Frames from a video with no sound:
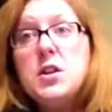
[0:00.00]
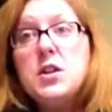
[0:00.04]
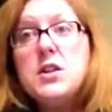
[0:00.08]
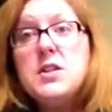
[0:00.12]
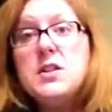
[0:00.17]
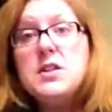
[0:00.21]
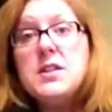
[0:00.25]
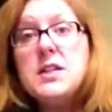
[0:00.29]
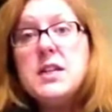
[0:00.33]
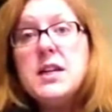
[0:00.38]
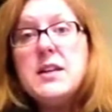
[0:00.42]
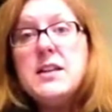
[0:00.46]
going to
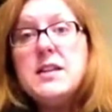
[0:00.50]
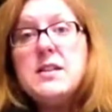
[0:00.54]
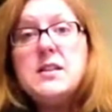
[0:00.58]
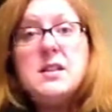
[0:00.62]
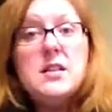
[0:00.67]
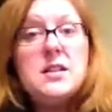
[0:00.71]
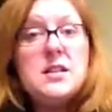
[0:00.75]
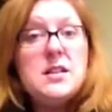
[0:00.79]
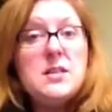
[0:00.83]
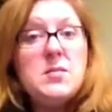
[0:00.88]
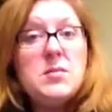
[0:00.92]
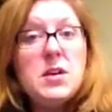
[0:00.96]
see that's
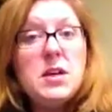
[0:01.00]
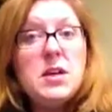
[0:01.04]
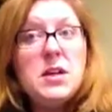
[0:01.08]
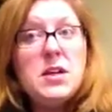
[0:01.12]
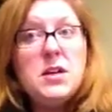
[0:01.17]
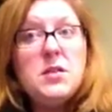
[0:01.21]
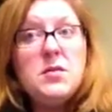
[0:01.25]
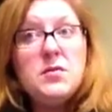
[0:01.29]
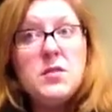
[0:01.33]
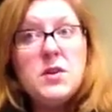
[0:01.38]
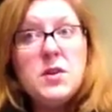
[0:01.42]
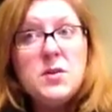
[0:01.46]
going to seem kind of
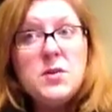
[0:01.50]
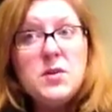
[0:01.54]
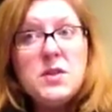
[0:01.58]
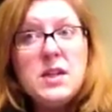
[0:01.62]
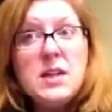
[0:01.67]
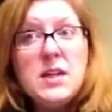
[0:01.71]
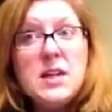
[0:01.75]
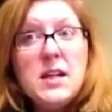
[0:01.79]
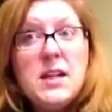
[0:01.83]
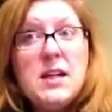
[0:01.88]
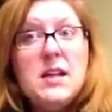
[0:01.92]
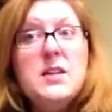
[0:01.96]

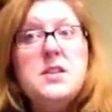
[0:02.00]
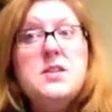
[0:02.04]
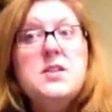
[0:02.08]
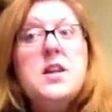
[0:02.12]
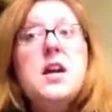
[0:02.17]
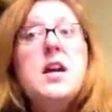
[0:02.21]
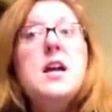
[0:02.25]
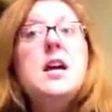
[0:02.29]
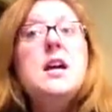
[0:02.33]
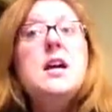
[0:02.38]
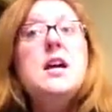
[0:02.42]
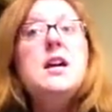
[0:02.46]
confusing is
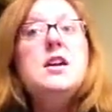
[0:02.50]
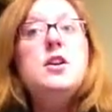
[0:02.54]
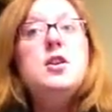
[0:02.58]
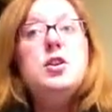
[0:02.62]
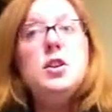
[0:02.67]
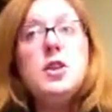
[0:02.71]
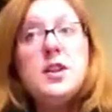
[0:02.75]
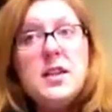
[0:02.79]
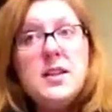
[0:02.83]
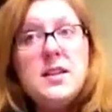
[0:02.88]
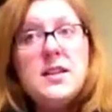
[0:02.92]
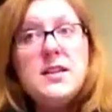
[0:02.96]
you're
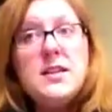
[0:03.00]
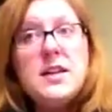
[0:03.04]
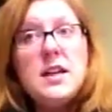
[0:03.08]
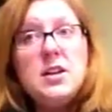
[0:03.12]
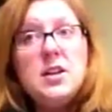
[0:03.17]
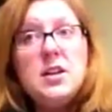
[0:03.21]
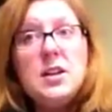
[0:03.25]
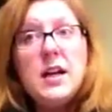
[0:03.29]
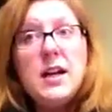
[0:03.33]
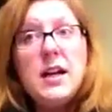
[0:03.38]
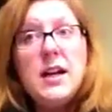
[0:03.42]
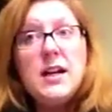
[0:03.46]
looking at the
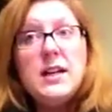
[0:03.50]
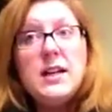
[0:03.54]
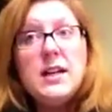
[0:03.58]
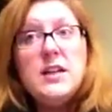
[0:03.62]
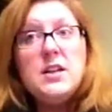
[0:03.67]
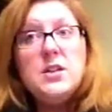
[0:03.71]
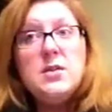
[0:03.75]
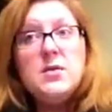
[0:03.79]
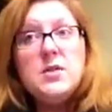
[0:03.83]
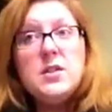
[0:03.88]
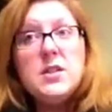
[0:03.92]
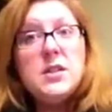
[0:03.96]
tenor line
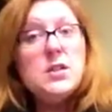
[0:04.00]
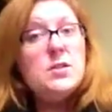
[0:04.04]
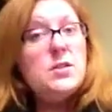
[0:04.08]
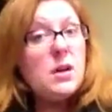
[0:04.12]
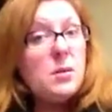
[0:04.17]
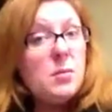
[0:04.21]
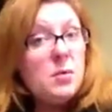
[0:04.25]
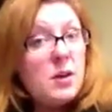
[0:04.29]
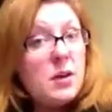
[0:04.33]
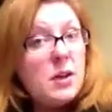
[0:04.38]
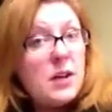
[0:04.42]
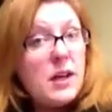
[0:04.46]
and you see a
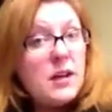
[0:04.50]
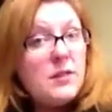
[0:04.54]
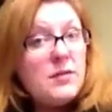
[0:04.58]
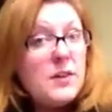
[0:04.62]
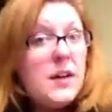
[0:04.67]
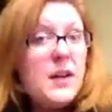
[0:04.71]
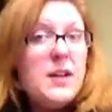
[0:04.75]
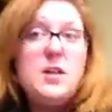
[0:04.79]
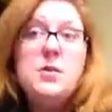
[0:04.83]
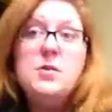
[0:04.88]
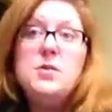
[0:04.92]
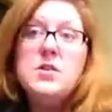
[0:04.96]
treble clef
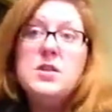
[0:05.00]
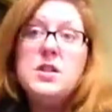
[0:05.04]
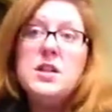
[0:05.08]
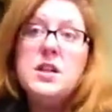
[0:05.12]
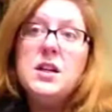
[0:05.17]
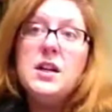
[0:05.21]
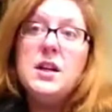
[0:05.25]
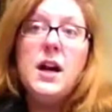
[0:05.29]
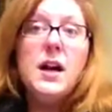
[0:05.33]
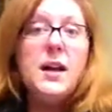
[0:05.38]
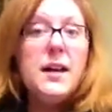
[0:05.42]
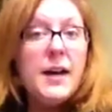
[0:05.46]
and you
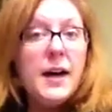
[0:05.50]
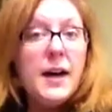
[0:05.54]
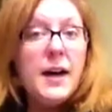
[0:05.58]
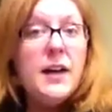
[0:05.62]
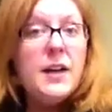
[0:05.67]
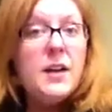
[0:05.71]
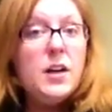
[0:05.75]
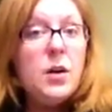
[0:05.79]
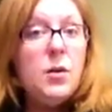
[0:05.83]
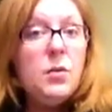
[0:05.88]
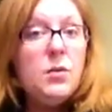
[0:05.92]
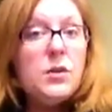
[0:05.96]
see a kind of
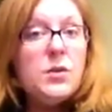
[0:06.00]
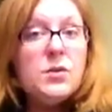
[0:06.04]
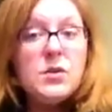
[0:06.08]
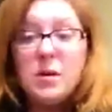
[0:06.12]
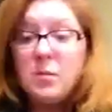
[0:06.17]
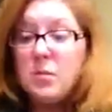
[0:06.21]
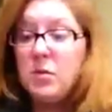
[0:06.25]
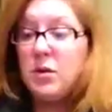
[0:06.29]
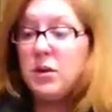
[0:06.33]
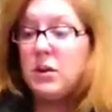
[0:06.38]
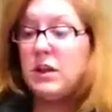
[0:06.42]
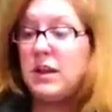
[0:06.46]
high note in the
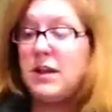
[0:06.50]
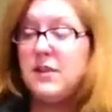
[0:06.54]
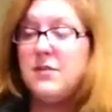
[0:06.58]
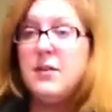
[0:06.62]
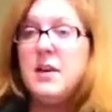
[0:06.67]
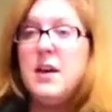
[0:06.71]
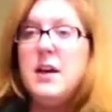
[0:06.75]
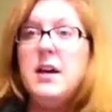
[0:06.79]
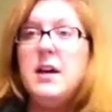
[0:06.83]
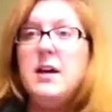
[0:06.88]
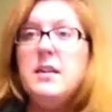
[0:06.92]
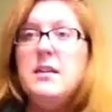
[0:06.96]
treble clef.
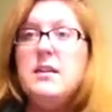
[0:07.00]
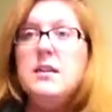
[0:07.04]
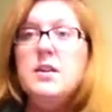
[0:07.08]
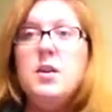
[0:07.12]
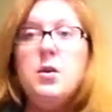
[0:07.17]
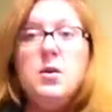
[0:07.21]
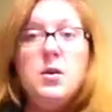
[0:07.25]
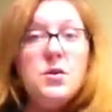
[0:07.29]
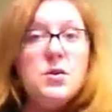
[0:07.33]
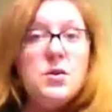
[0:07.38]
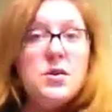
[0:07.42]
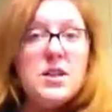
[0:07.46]
The
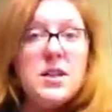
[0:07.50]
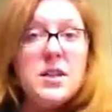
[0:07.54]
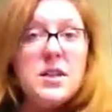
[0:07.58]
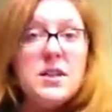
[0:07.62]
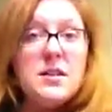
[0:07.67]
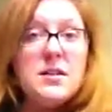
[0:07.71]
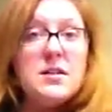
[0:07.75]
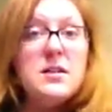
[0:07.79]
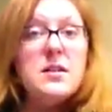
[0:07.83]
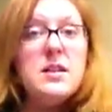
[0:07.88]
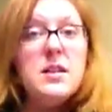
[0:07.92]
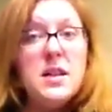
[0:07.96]
note you see
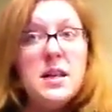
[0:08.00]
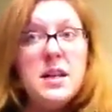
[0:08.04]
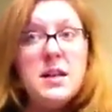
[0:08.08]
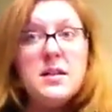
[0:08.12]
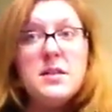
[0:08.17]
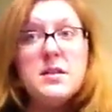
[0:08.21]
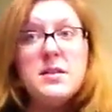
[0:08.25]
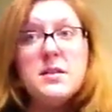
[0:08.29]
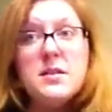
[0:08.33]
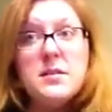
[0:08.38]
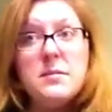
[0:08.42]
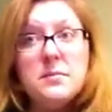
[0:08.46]
is
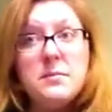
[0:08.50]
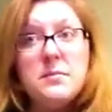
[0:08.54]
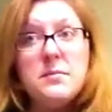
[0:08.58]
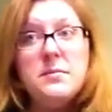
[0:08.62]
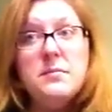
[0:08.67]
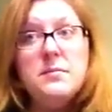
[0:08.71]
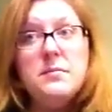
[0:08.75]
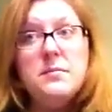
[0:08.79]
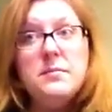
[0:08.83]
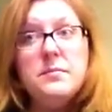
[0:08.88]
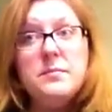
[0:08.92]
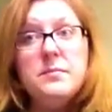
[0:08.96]
this.
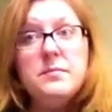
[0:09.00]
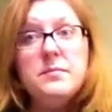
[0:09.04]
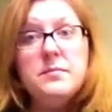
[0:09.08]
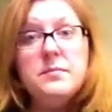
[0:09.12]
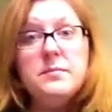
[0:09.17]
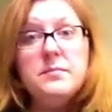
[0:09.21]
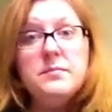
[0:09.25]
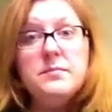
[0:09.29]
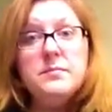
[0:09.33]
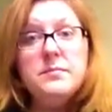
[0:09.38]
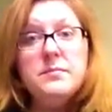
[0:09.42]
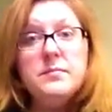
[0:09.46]

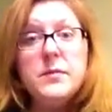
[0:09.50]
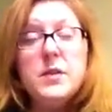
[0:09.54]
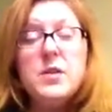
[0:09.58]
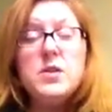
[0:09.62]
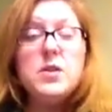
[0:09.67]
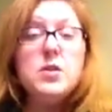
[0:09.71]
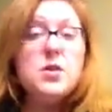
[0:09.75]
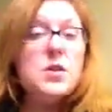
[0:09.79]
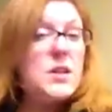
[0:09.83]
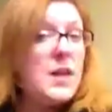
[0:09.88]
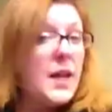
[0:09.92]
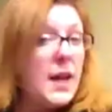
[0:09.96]

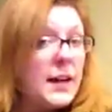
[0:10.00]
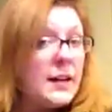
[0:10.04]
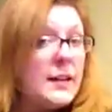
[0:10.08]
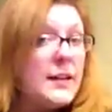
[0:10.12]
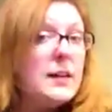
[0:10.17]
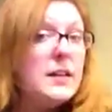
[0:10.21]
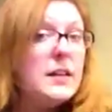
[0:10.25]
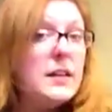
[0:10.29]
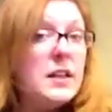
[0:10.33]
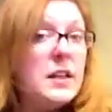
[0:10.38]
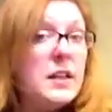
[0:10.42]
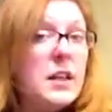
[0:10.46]
So
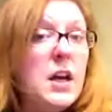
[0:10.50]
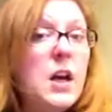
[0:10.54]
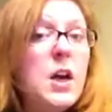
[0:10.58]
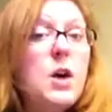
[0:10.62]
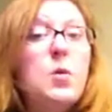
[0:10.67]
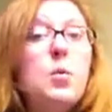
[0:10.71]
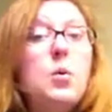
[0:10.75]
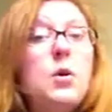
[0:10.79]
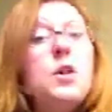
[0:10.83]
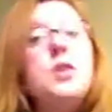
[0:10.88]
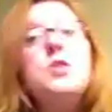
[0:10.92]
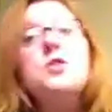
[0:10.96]
technically
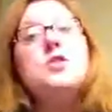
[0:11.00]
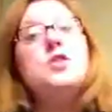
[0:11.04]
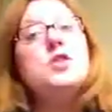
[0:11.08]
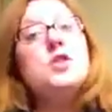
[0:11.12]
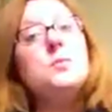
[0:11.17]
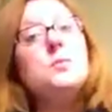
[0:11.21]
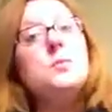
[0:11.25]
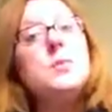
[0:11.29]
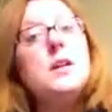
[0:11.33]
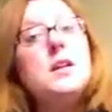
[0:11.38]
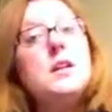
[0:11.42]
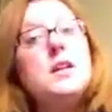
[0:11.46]
what you
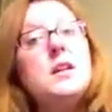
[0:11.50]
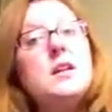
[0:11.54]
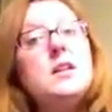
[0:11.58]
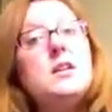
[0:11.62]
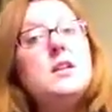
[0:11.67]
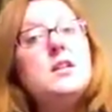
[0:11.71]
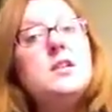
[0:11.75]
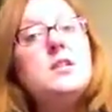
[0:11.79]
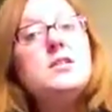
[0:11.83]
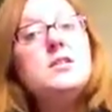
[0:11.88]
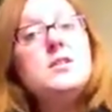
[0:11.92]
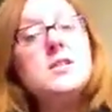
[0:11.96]
should be
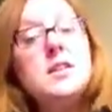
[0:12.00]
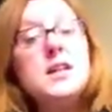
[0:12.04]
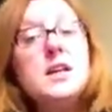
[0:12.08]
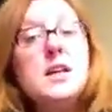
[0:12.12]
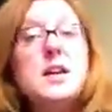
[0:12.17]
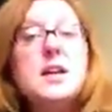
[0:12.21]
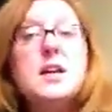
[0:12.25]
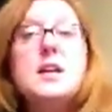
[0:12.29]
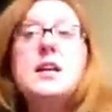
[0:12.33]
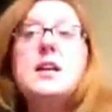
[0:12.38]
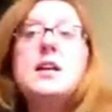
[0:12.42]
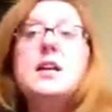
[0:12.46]

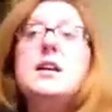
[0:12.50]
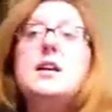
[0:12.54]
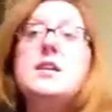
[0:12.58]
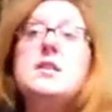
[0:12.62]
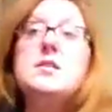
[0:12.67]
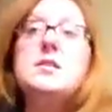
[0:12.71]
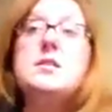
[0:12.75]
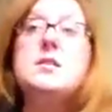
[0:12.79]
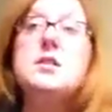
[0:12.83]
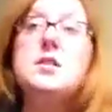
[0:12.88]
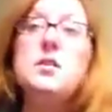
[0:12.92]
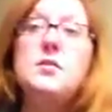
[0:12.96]
seeing
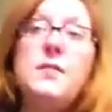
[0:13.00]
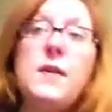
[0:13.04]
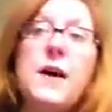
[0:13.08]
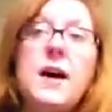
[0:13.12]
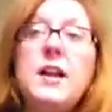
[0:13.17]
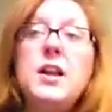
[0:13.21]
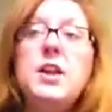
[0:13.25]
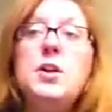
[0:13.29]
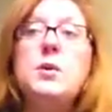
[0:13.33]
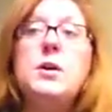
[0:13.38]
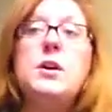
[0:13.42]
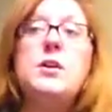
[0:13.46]
is the
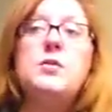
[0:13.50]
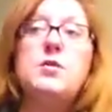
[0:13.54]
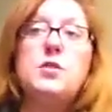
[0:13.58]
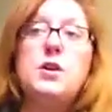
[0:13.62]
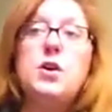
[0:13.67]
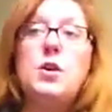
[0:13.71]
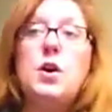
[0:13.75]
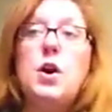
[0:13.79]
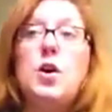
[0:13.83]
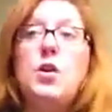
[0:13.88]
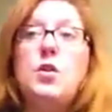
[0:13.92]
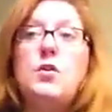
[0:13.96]
following for
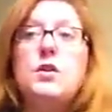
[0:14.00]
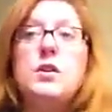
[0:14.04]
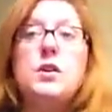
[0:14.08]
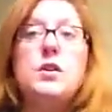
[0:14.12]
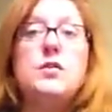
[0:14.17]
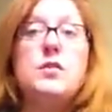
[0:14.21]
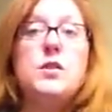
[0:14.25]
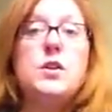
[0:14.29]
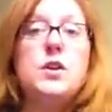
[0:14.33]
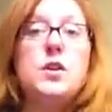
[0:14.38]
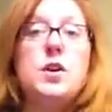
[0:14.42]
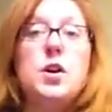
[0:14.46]
your
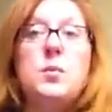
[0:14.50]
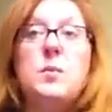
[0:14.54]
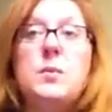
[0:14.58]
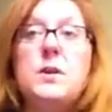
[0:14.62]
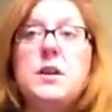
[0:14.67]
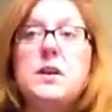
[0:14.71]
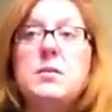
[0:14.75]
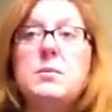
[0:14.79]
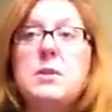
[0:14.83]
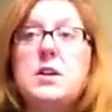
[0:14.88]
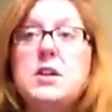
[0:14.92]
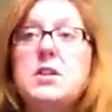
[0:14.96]

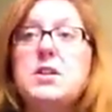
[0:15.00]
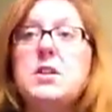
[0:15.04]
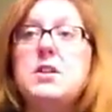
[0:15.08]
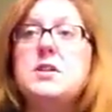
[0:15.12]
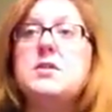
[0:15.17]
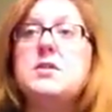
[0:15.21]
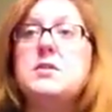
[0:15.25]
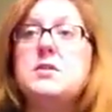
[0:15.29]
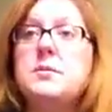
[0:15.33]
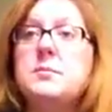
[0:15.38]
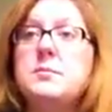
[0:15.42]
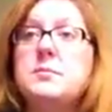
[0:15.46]
opening
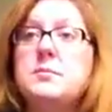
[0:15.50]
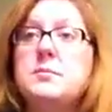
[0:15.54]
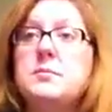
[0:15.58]
pitches.